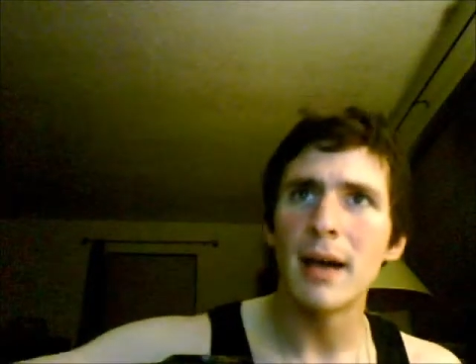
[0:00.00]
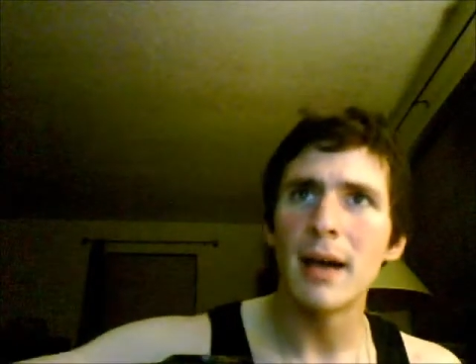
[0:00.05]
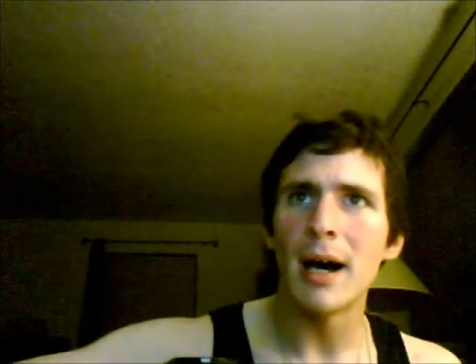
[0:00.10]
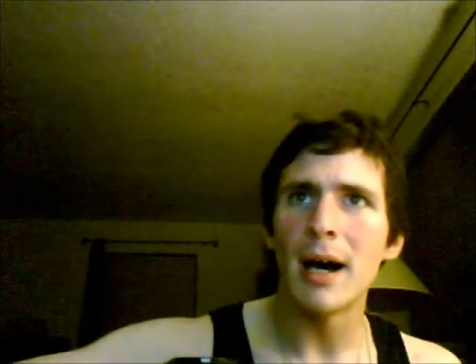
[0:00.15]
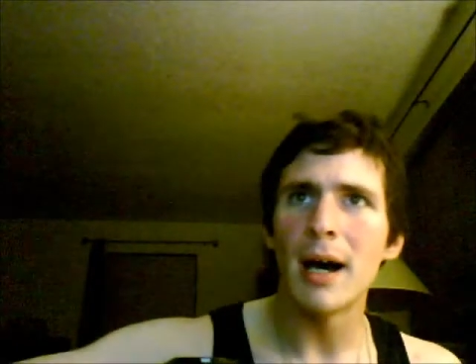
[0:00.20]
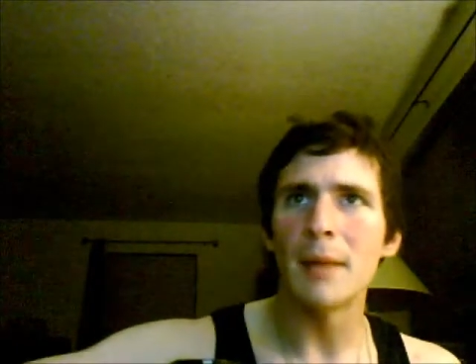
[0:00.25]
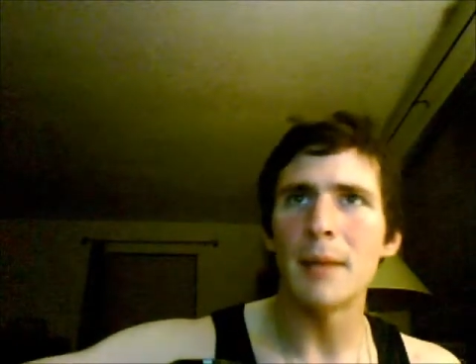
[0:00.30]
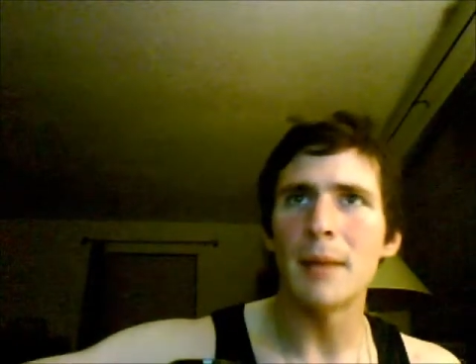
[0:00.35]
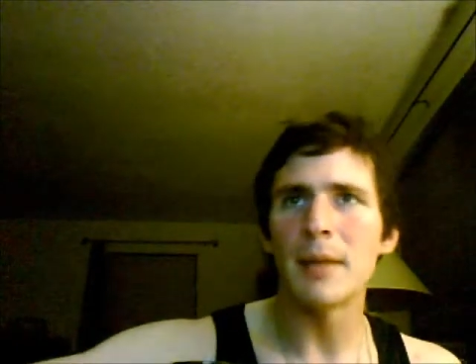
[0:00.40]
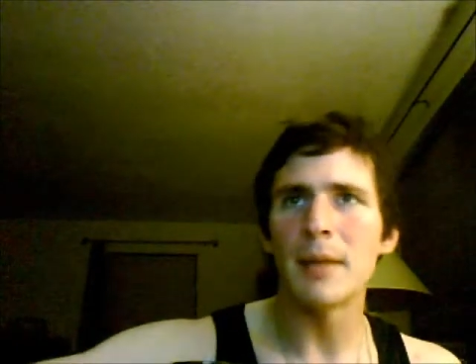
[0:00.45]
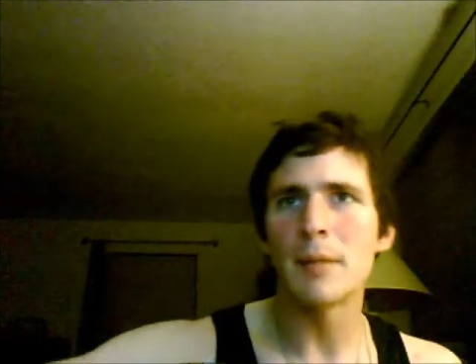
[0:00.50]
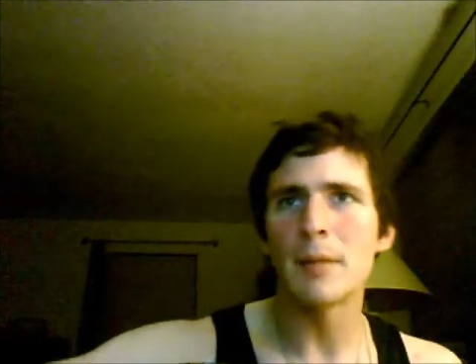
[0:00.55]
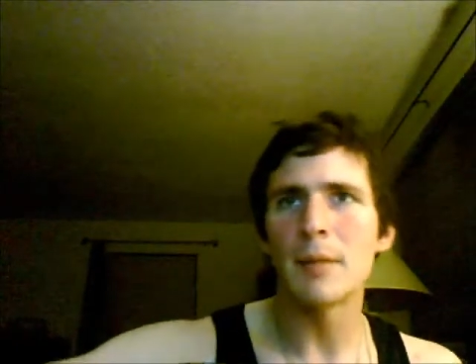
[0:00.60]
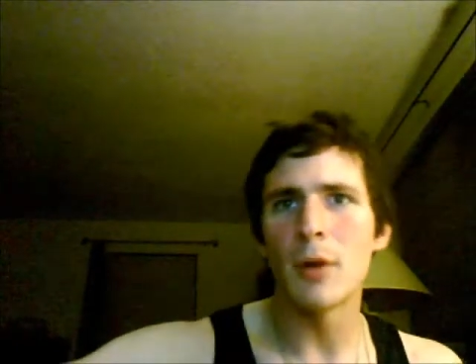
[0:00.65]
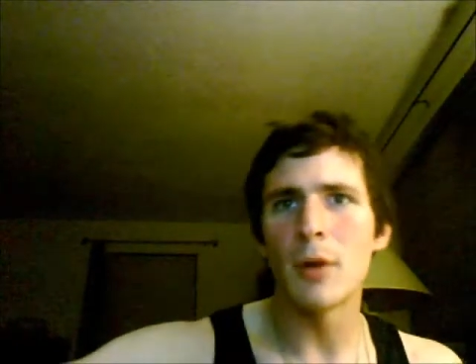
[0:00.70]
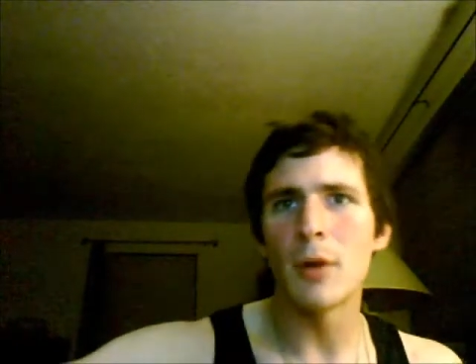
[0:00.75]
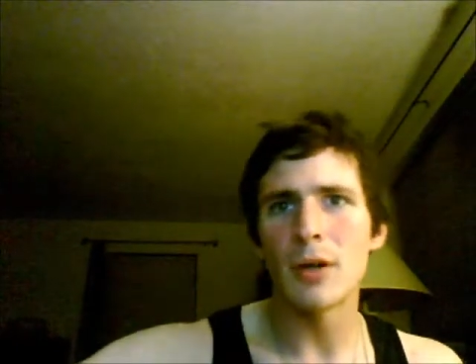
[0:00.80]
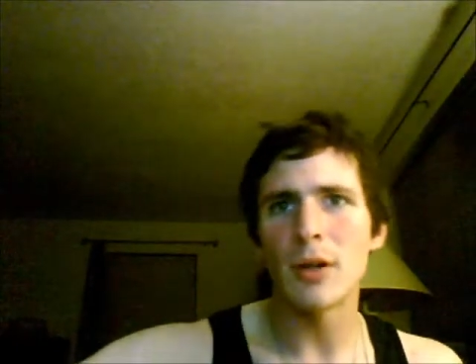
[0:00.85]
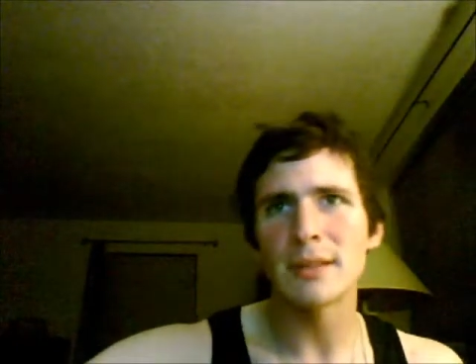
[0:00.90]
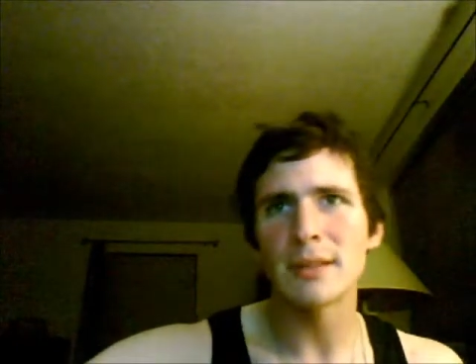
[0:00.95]
I'm Big
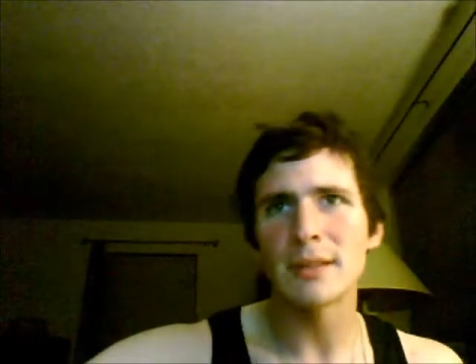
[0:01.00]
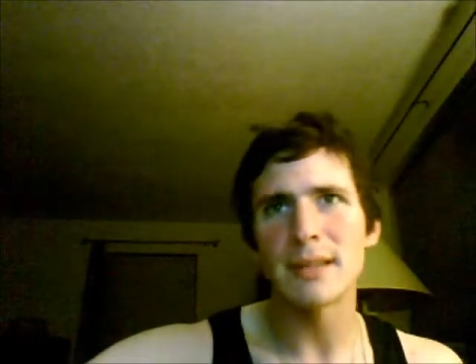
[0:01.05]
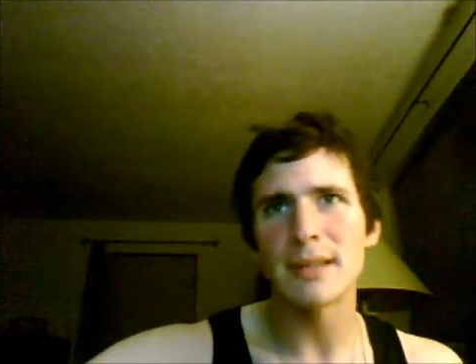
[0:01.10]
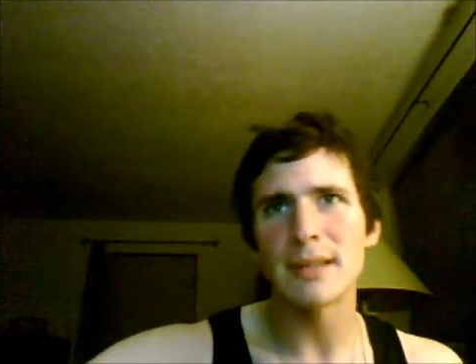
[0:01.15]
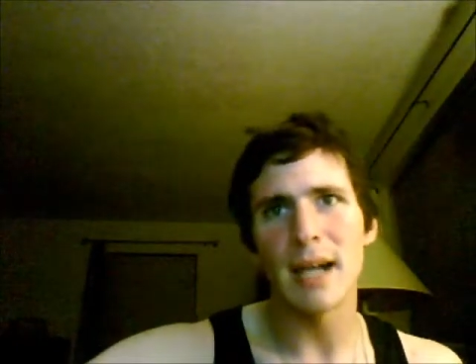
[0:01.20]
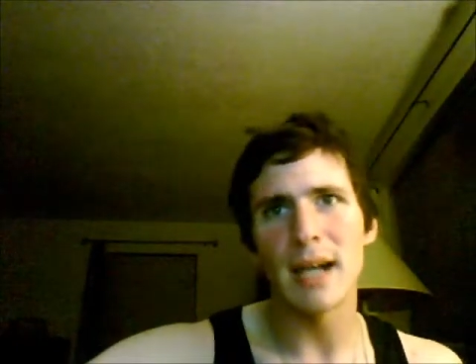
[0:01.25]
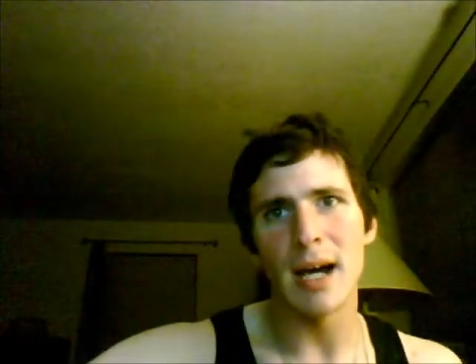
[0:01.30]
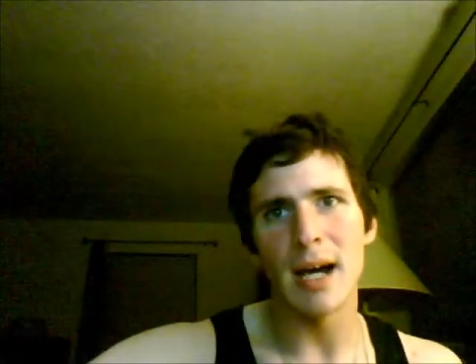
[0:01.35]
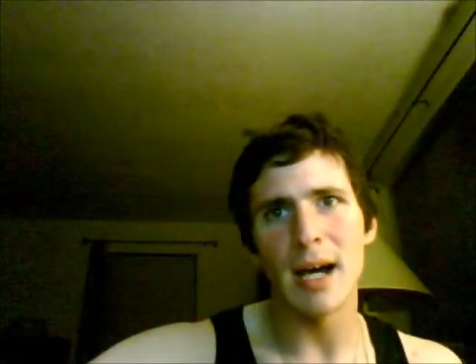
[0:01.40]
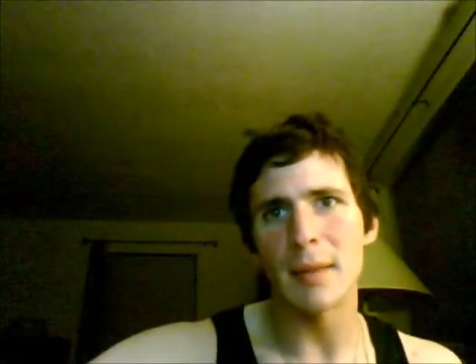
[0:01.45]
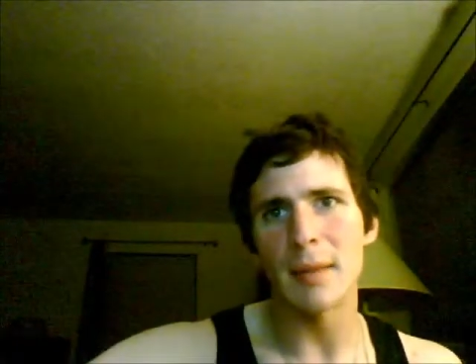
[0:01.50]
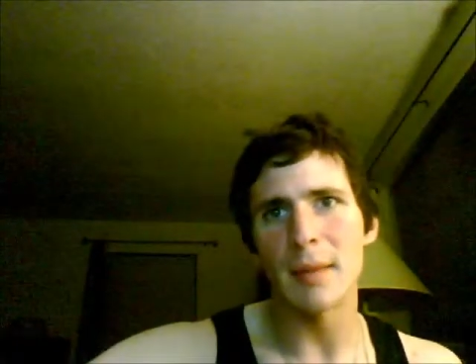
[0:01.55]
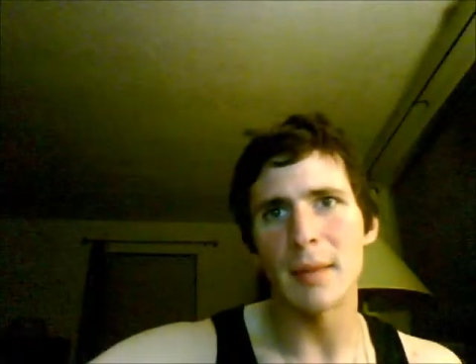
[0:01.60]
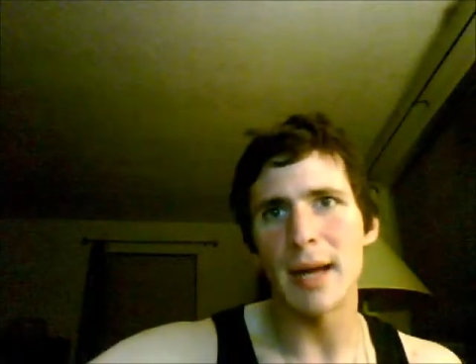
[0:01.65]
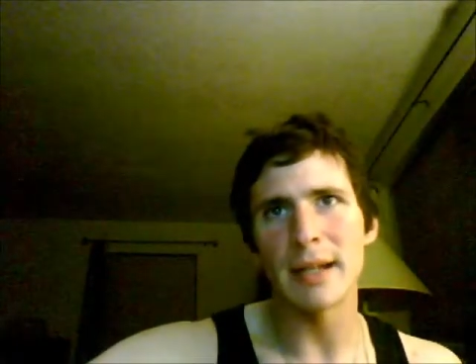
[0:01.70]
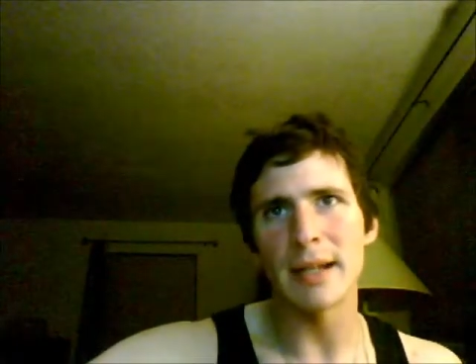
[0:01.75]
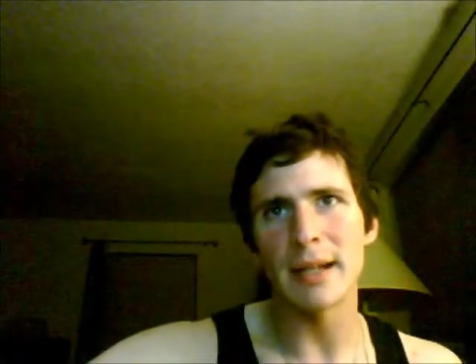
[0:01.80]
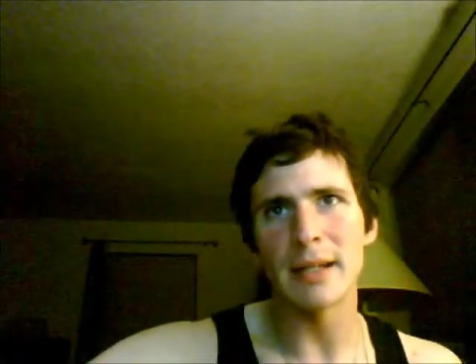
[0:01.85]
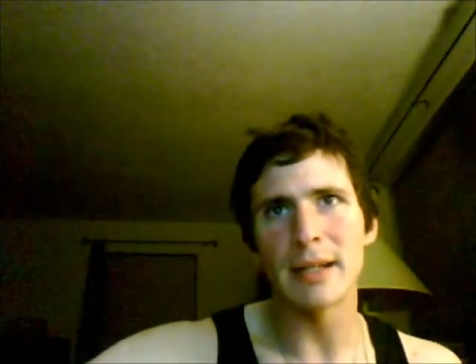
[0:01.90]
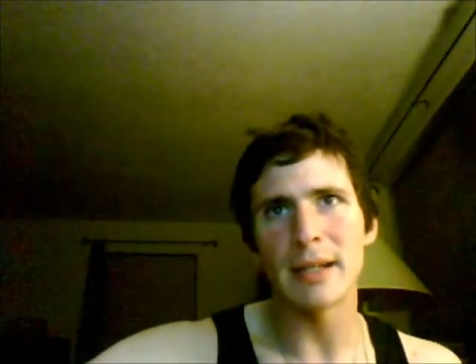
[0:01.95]
Boss. I'm
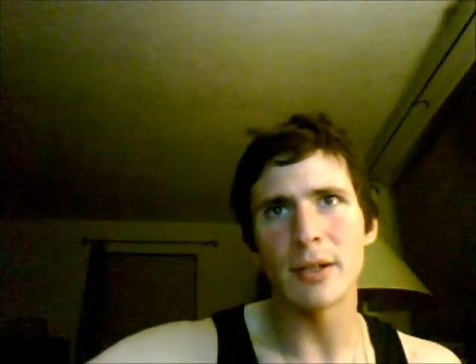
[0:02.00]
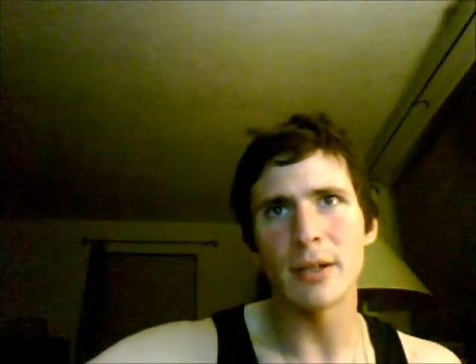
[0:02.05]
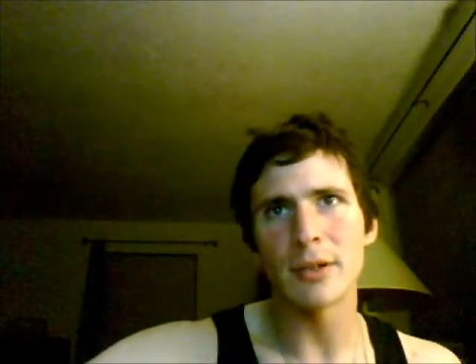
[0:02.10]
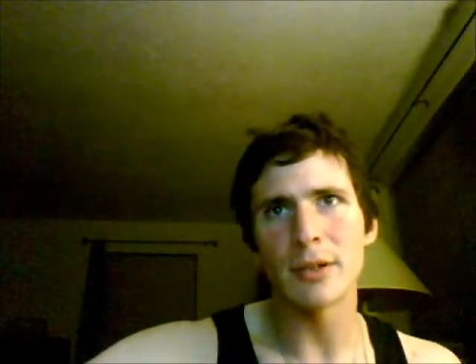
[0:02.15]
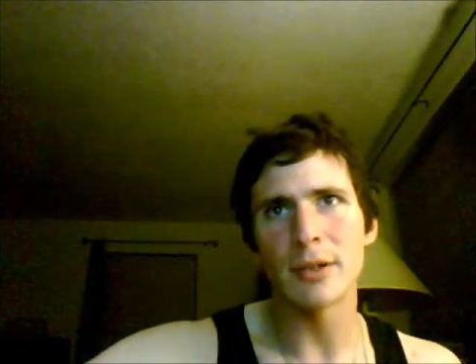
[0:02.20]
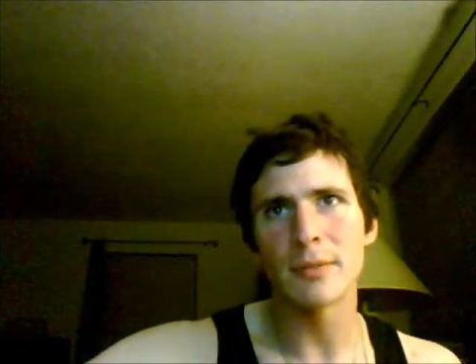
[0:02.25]
out of here.